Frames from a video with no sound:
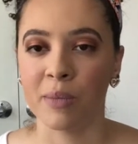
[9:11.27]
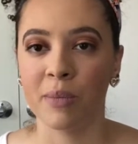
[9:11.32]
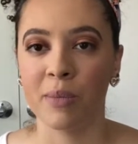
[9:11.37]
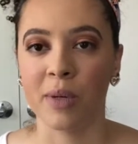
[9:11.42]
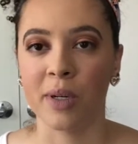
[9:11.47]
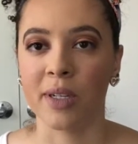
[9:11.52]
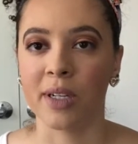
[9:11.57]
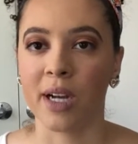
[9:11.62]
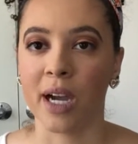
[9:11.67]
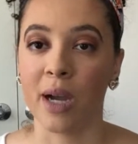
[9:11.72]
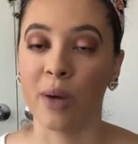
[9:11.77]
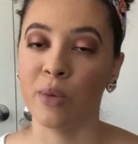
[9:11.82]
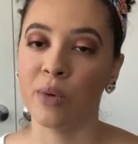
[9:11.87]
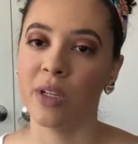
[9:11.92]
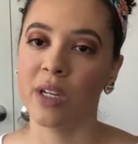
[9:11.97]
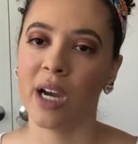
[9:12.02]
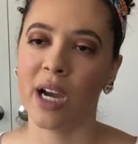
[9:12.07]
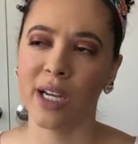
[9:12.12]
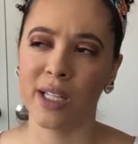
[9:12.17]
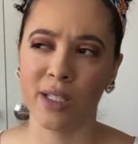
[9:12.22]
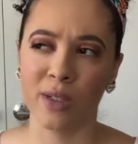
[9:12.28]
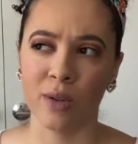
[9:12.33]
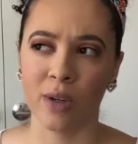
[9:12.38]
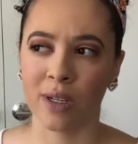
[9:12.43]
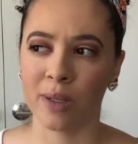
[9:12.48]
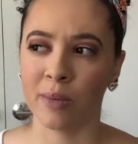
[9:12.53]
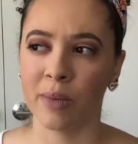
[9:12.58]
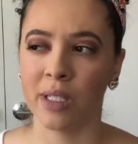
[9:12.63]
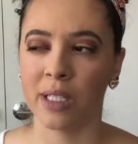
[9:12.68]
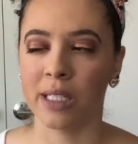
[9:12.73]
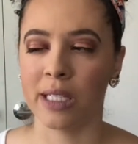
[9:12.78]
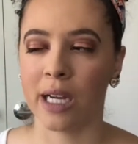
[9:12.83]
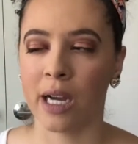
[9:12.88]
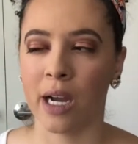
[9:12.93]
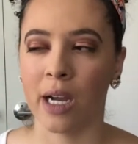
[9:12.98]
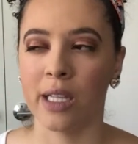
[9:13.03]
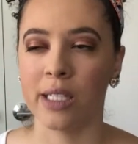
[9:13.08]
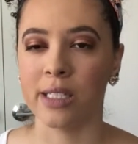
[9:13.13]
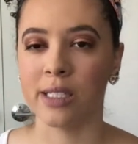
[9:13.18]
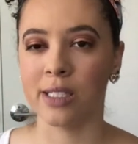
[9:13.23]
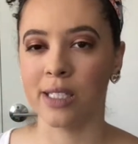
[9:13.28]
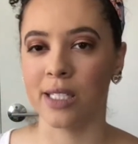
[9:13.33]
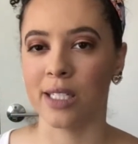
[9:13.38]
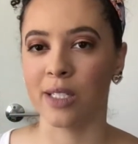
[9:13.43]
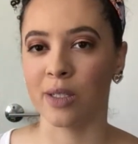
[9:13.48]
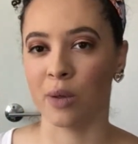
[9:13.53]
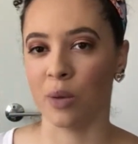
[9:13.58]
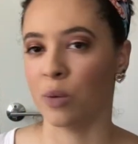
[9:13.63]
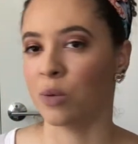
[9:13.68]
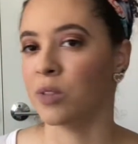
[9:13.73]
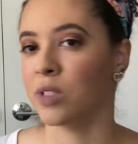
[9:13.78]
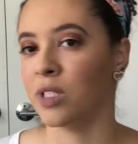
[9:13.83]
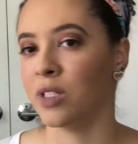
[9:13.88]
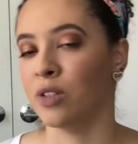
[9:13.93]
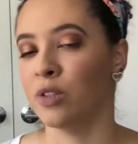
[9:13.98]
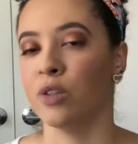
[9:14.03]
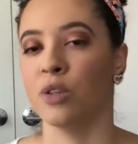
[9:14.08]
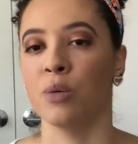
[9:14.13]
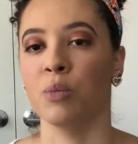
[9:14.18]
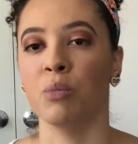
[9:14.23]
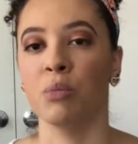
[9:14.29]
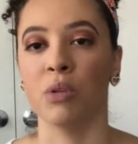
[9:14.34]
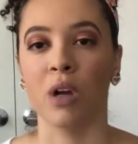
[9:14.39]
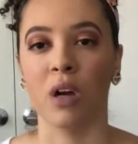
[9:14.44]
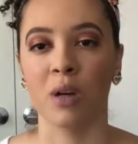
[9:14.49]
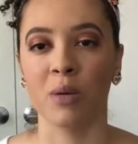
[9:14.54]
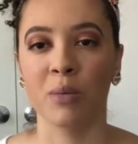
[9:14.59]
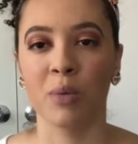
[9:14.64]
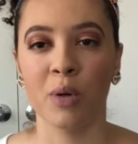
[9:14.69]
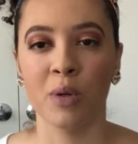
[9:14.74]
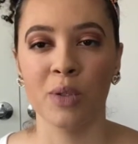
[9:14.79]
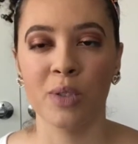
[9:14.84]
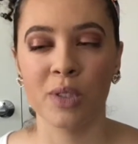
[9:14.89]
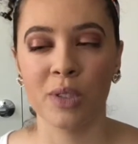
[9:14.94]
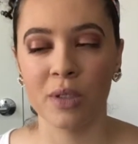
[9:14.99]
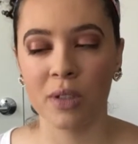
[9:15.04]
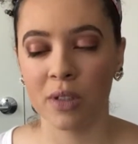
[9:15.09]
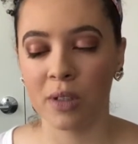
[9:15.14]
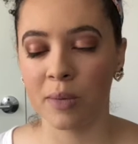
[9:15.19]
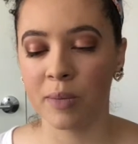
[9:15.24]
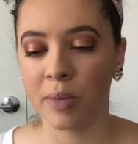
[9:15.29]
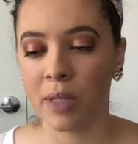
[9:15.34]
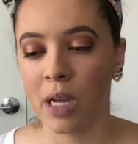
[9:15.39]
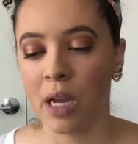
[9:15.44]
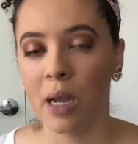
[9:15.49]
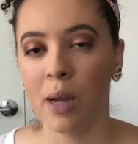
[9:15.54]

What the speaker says: But I would highly recommend not sending only your blog posts to them.